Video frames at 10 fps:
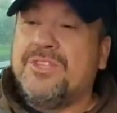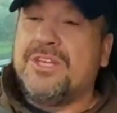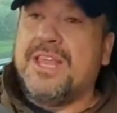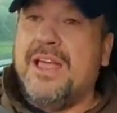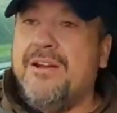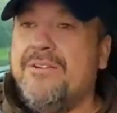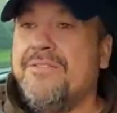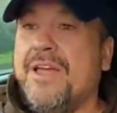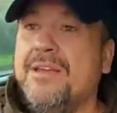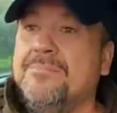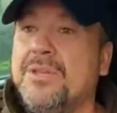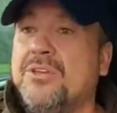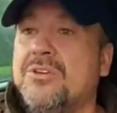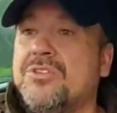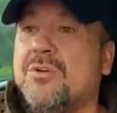to the Caravan
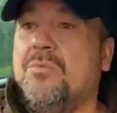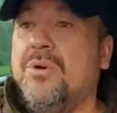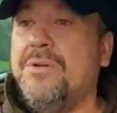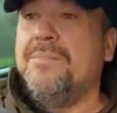because I want to